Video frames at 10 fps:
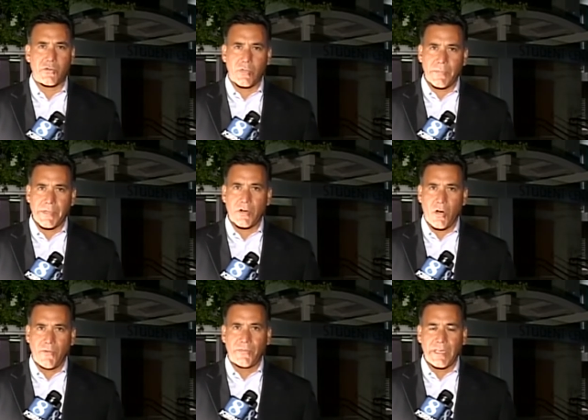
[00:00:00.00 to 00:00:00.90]
a trip that
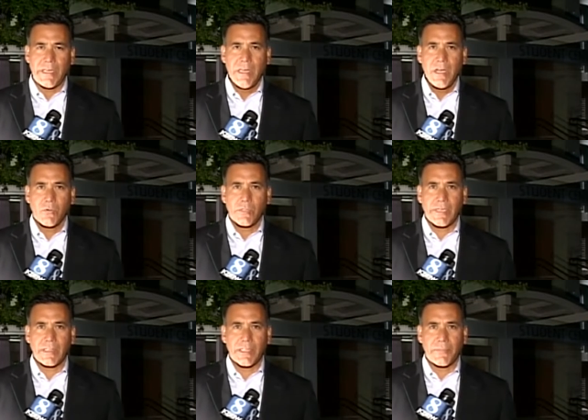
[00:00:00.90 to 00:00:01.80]
hopefully will
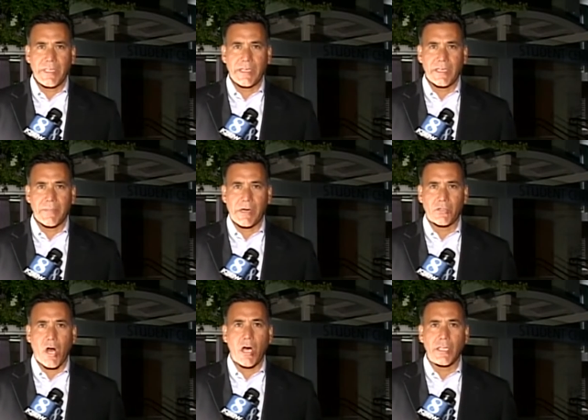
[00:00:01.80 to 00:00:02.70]
get them thinking
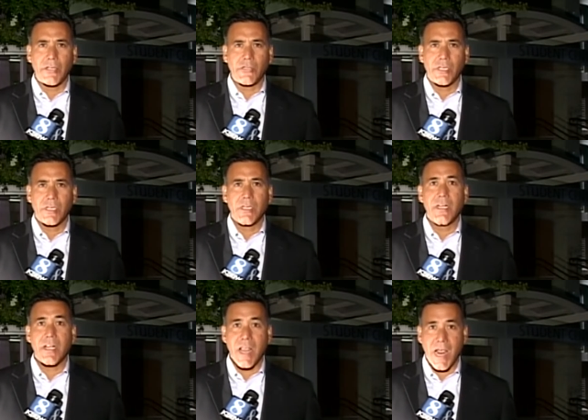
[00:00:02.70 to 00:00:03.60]
about college
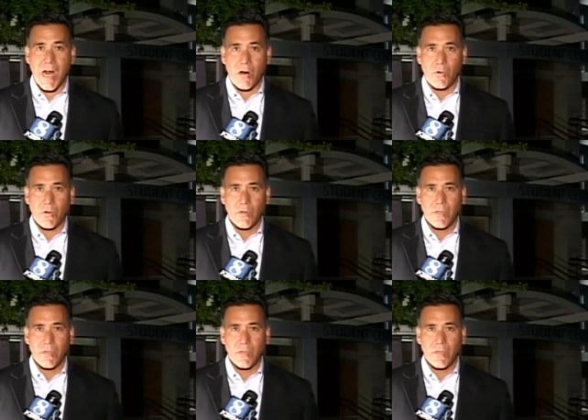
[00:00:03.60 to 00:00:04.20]
now.